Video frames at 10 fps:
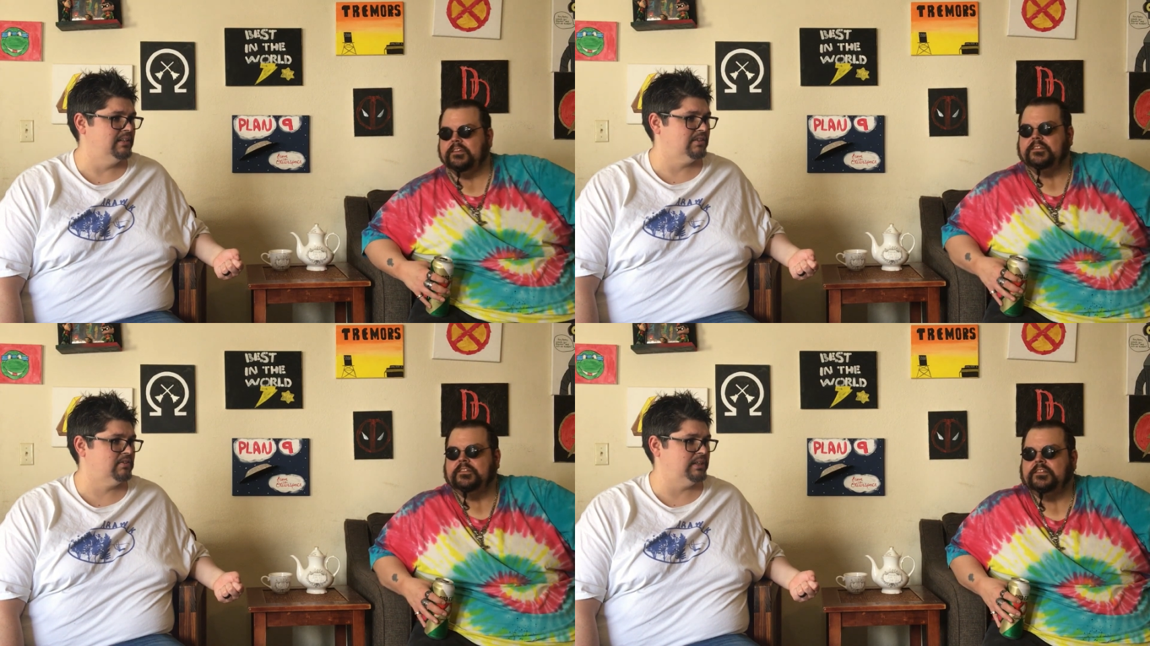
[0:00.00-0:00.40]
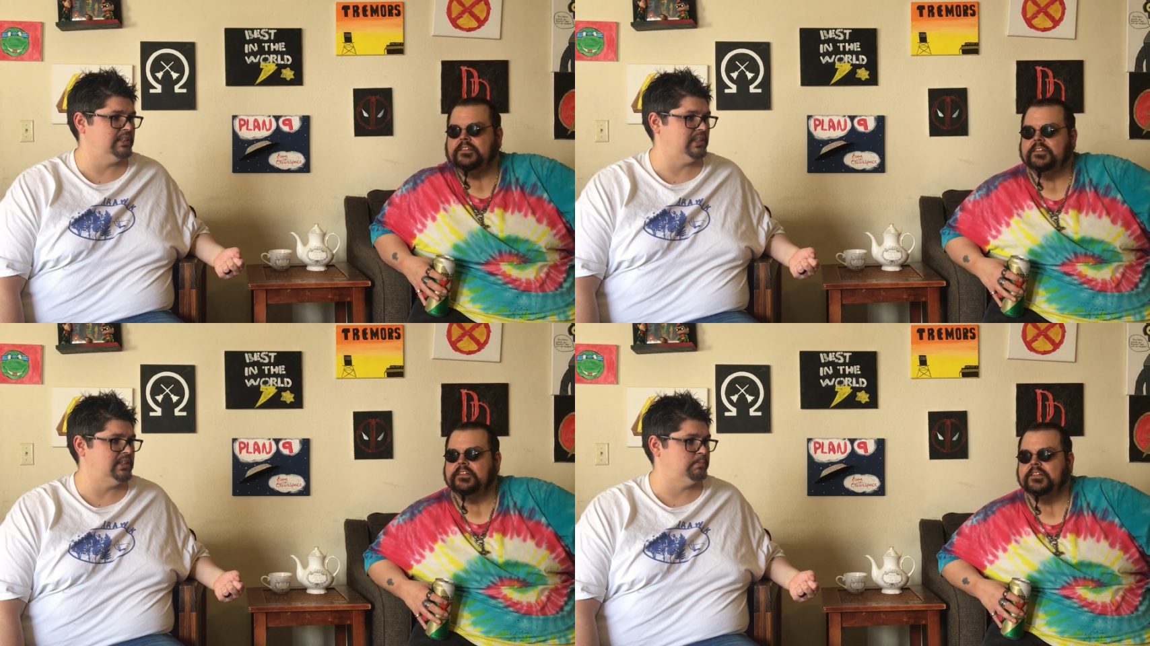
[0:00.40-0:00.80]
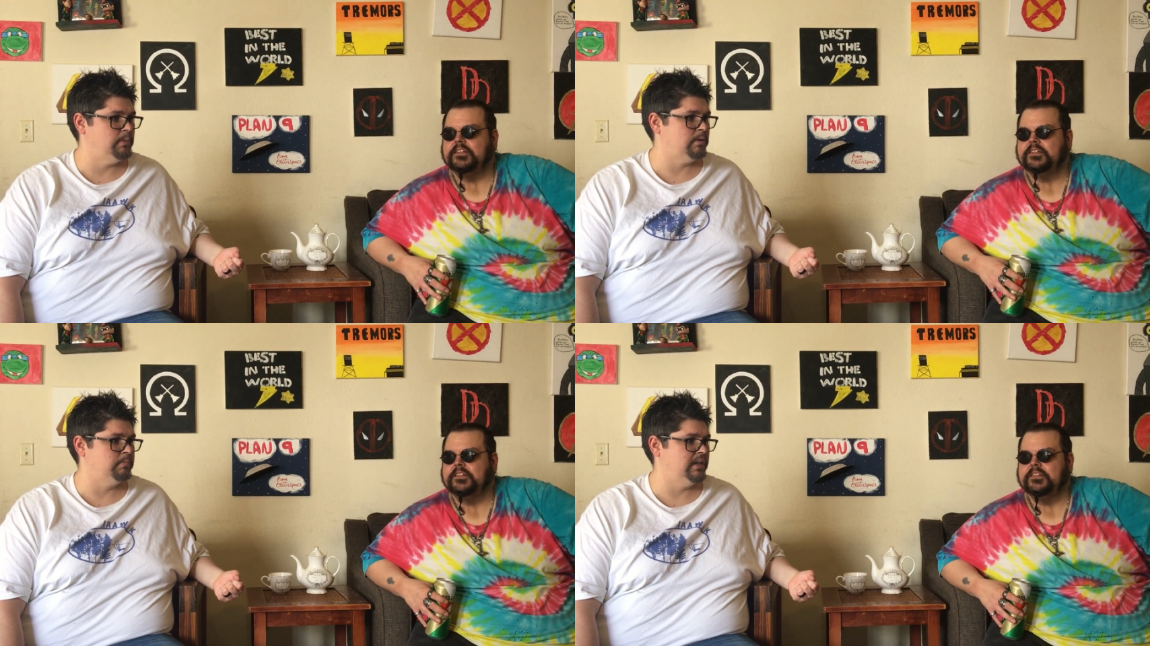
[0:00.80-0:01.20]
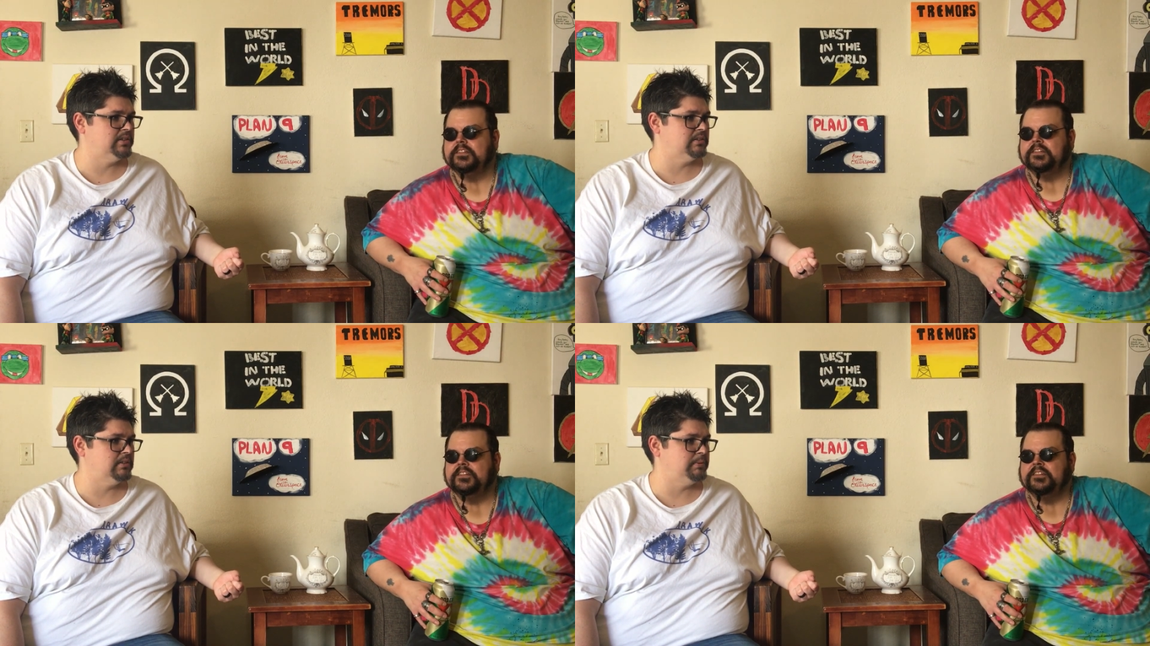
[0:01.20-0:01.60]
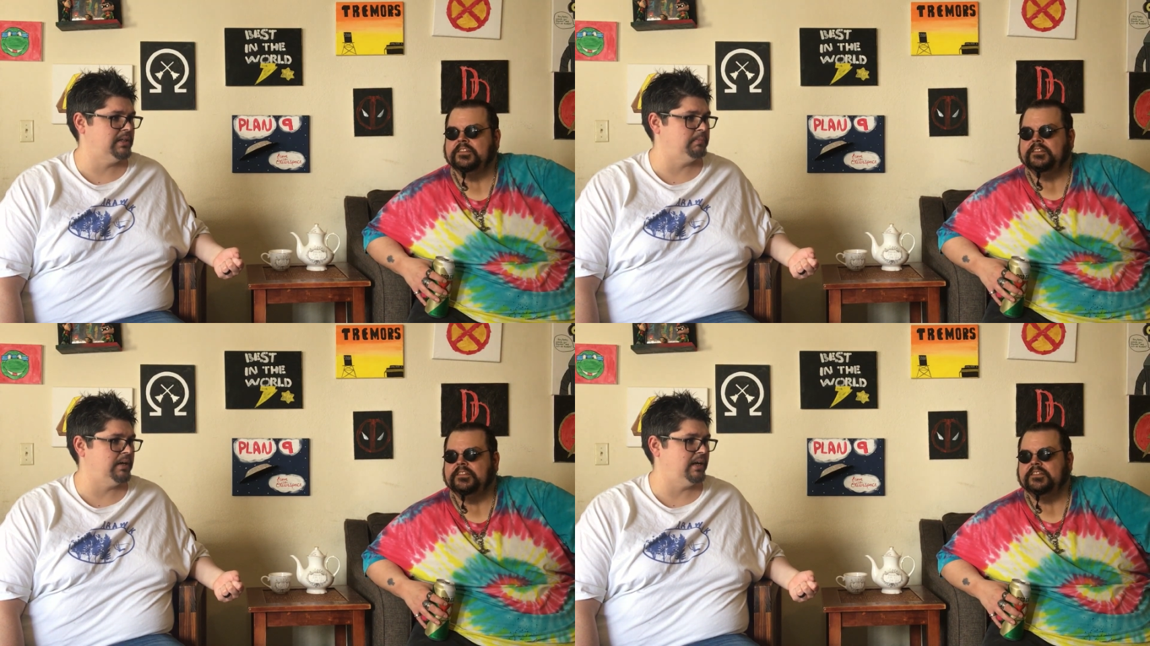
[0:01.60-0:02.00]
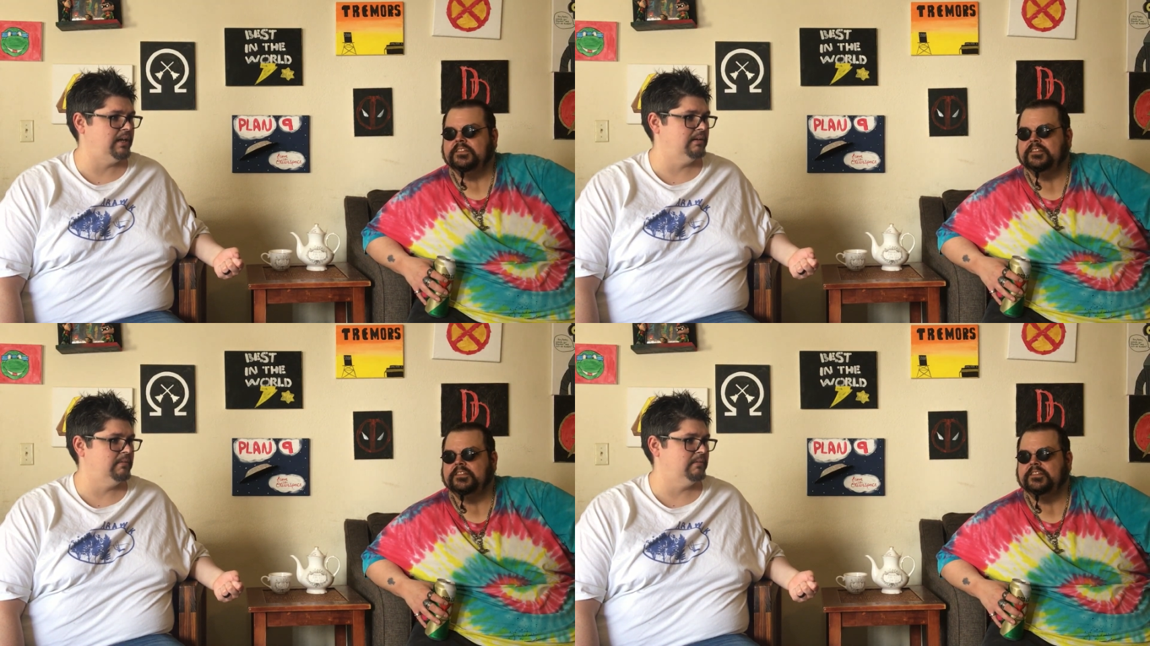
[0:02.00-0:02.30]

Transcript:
Speaker 1: greasy smoke monster played by